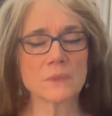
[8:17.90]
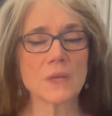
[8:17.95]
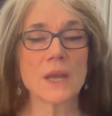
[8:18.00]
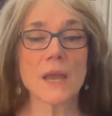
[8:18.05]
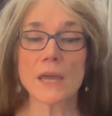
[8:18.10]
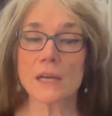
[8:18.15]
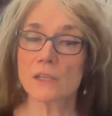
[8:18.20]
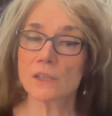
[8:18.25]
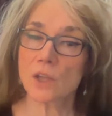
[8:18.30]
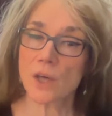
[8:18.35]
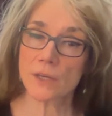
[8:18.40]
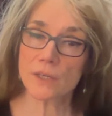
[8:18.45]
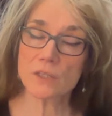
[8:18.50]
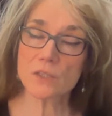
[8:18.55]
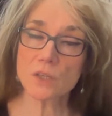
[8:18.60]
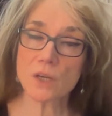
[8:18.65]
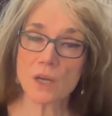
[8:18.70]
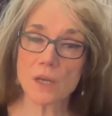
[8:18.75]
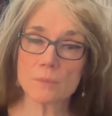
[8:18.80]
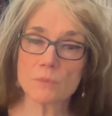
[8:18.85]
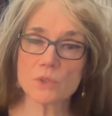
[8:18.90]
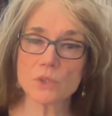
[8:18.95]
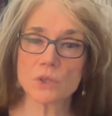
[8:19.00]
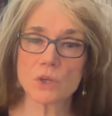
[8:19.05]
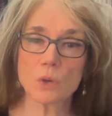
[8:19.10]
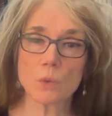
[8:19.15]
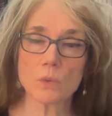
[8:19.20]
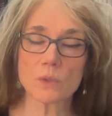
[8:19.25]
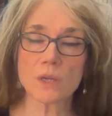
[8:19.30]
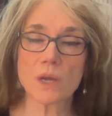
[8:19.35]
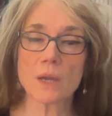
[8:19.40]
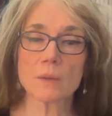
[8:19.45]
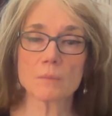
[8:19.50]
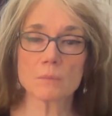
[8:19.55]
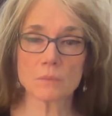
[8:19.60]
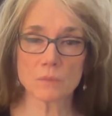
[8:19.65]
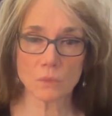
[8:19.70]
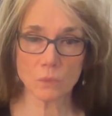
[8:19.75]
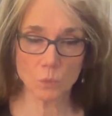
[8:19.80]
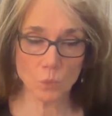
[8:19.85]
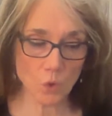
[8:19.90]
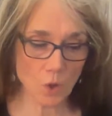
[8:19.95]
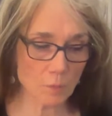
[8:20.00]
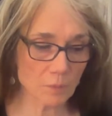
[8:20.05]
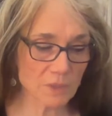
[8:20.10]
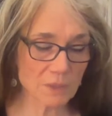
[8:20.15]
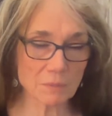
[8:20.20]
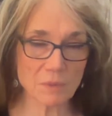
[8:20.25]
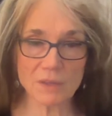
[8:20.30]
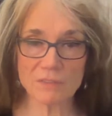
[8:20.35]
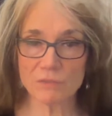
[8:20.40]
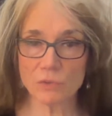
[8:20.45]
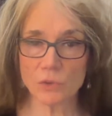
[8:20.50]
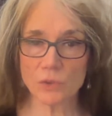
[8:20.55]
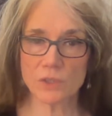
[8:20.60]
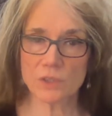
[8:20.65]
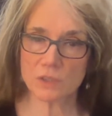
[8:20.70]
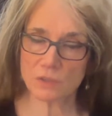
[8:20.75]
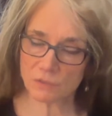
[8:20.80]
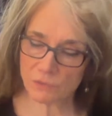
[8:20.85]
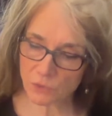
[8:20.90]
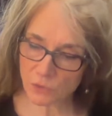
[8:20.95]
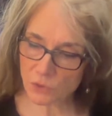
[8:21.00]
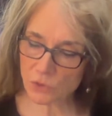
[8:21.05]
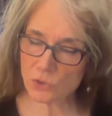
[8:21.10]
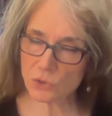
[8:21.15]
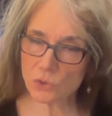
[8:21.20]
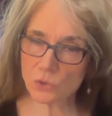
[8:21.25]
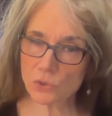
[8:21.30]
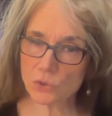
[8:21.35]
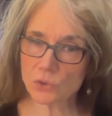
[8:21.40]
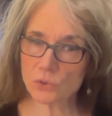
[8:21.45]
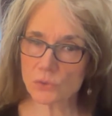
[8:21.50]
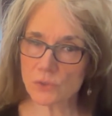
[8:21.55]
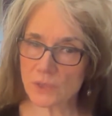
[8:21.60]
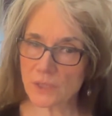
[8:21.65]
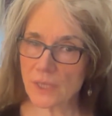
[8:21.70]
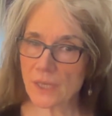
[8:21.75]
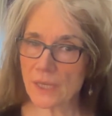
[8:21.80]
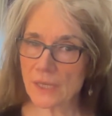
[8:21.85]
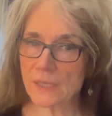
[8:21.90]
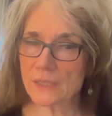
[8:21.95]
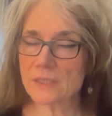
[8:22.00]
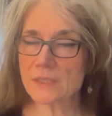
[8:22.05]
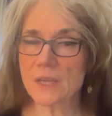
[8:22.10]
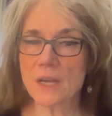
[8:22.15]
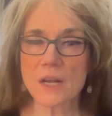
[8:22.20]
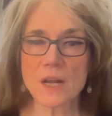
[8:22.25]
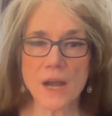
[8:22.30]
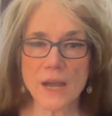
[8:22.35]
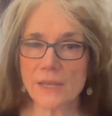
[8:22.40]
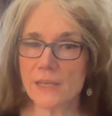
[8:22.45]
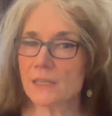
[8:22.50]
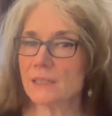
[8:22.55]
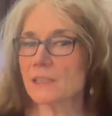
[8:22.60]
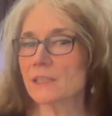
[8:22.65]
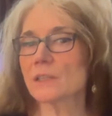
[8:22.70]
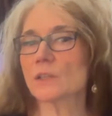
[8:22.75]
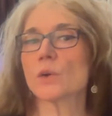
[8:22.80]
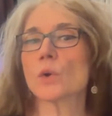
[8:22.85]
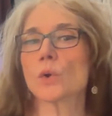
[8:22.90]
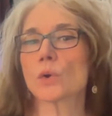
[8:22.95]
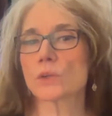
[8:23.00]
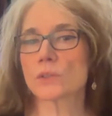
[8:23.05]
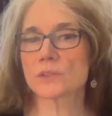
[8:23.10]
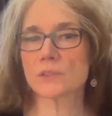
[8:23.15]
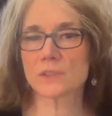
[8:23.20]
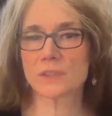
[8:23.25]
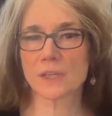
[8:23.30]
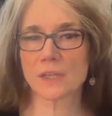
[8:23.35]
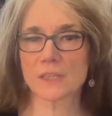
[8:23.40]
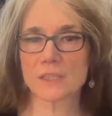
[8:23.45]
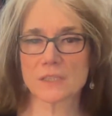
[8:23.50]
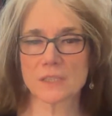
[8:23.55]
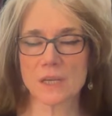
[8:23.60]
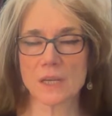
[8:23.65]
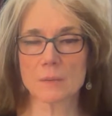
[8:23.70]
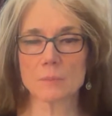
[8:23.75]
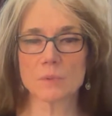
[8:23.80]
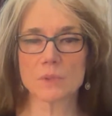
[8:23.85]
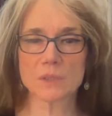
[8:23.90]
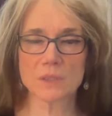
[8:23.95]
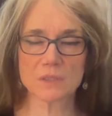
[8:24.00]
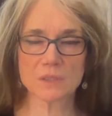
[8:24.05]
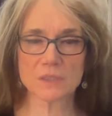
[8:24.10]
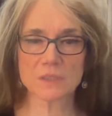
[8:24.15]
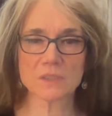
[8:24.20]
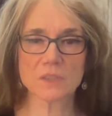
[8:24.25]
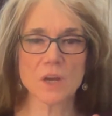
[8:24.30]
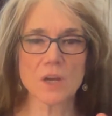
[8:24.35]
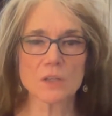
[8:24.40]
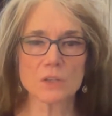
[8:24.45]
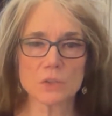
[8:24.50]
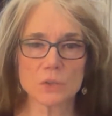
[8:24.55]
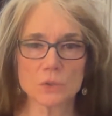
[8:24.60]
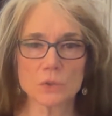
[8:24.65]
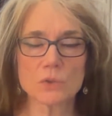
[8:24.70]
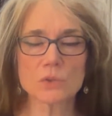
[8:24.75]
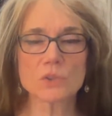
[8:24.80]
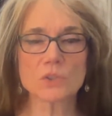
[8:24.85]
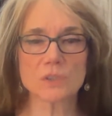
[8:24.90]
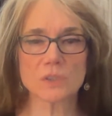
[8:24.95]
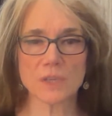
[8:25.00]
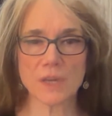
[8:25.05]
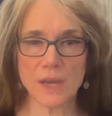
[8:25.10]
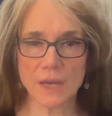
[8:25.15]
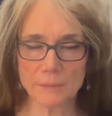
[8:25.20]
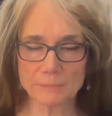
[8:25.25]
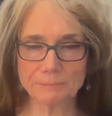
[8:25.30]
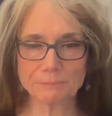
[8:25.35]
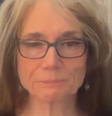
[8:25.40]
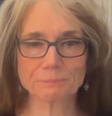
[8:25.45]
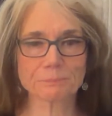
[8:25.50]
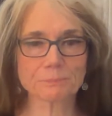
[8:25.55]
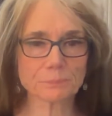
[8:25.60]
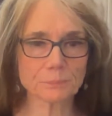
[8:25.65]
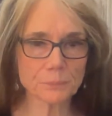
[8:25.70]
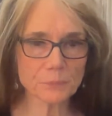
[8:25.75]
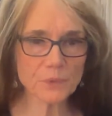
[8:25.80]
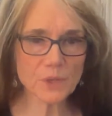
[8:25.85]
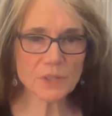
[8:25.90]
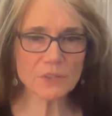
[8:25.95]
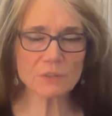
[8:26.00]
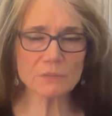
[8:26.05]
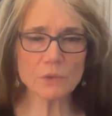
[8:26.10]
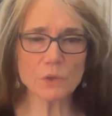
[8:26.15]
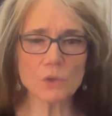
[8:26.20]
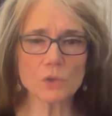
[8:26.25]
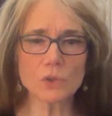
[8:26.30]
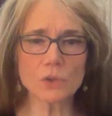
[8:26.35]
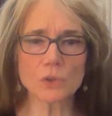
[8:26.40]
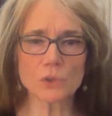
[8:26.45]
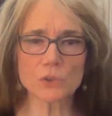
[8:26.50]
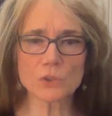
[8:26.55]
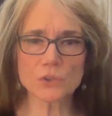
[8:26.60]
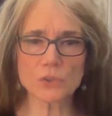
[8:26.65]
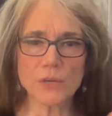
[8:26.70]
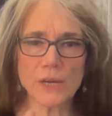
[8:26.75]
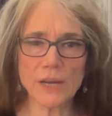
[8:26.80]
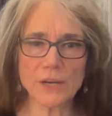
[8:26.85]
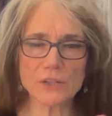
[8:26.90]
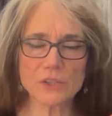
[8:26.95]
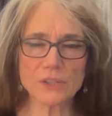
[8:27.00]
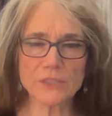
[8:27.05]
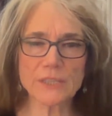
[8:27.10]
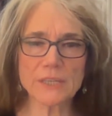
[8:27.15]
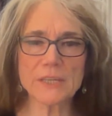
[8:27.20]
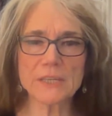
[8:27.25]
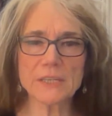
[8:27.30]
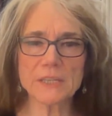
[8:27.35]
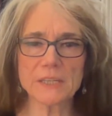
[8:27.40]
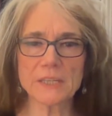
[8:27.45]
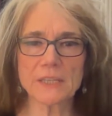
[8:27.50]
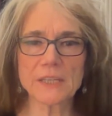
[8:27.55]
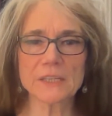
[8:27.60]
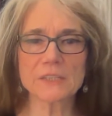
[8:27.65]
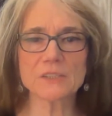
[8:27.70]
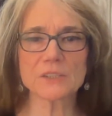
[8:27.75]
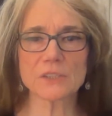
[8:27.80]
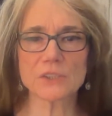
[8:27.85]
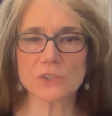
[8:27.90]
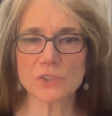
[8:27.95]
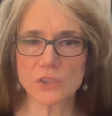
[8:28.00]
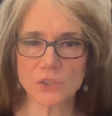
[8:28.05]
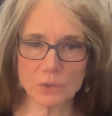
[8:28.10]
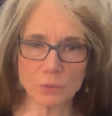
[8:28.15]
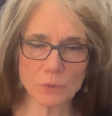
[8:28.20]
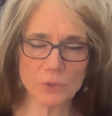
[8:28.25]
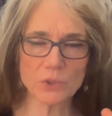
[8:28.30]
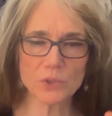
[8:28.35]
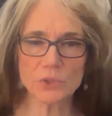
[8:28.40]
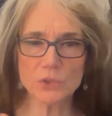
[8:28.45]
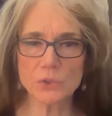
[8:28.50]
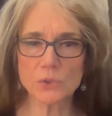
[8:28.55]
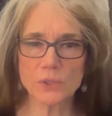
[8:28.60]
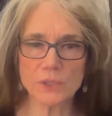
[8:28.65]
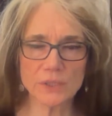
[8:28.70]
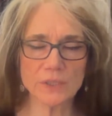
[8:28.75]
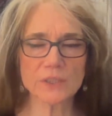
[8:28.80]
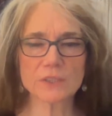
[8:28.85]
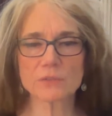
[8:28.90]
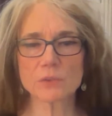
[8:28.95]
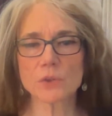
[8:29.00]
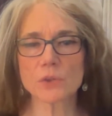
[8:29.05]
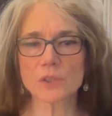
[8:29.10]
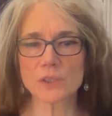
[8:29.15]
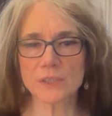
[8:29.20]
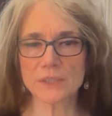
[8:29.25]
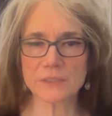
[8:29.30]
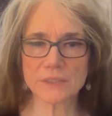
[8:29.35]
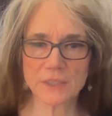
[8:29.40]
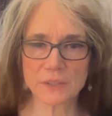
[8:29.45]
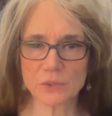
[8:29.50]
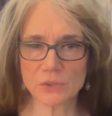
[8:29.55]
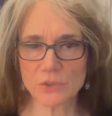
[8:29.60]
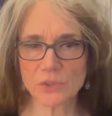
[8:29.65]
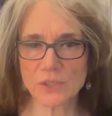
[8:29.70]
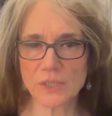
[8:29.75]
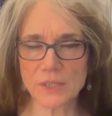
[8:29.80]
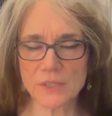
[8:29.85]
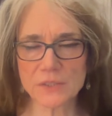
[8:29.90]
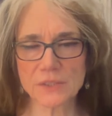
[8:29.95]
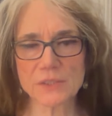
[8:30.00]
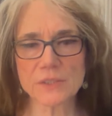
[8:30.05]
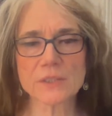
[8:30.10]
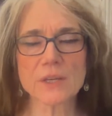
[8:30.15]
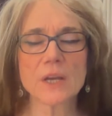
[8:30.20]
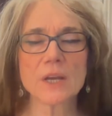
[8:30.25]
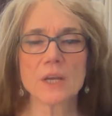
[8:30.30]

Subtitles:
And a lot of times, when I'm warming up my voice the first 2 or 3 days, I get a little hoarse the next day because it's not used to that. The vocal cords are actually hitting against each other when you're doing these vocalese exercises.